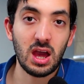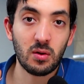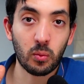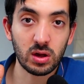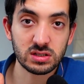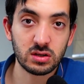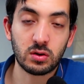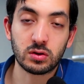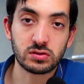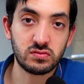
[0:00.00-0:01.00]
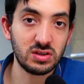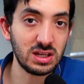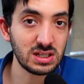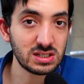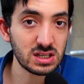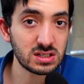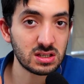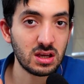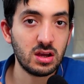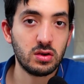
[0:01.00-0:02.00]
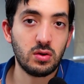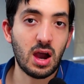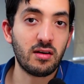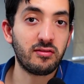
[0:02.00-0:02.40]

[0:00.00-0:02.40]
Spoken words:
Once the course releases, you have